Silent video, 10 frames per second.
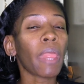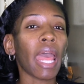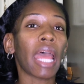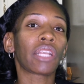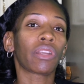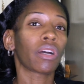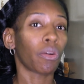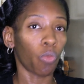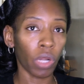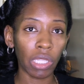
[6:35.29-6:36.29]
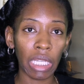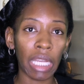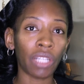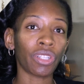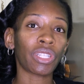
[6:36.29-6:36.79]
And once
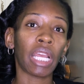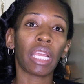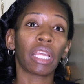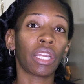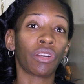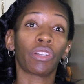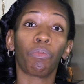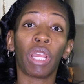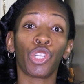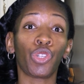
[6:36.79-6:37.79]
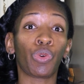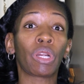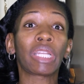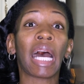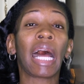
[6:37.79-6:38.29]
again, just taking care to make
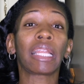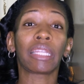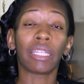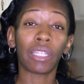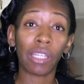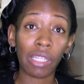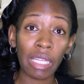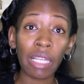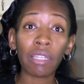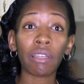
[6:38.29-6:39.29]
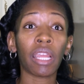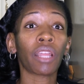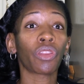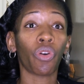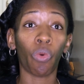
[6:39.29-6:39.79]
sure that the
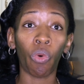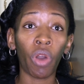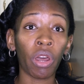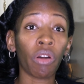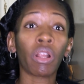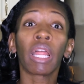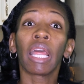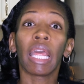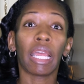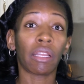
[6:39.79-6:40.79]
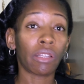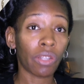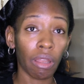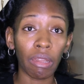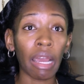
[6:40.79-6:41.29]
seasoning, the oil
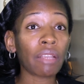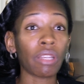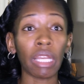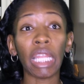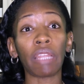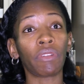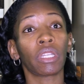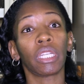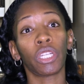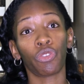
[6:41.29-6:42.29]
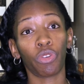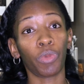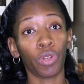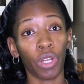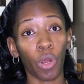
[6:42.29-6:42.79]
is nice and evenly
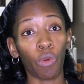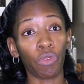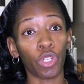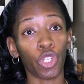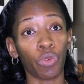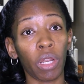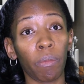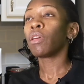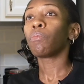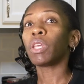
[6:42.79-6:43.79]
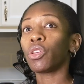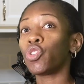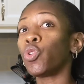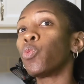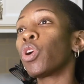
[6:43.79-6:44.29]
distributed over the shrimp, because
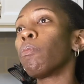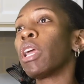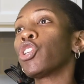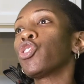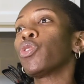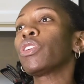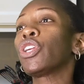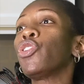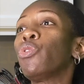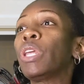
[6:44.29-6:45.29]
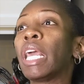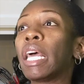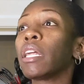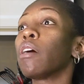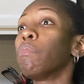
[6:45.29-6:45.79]
you want to make sure that you
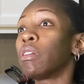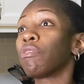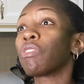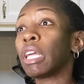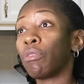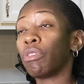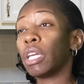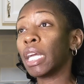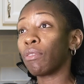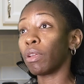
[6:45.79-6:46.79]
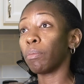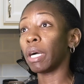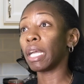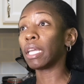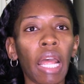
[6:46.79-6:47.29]
get a bit of flavor in every
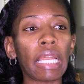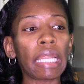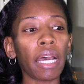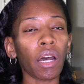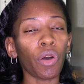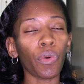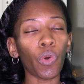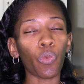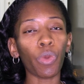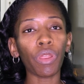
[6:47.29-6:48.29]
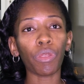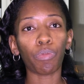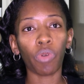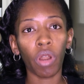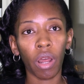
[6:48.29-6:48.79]
bite. Now, with the
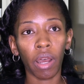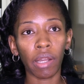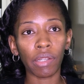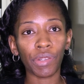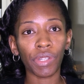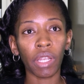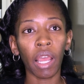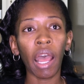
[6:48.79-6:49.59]
prawns,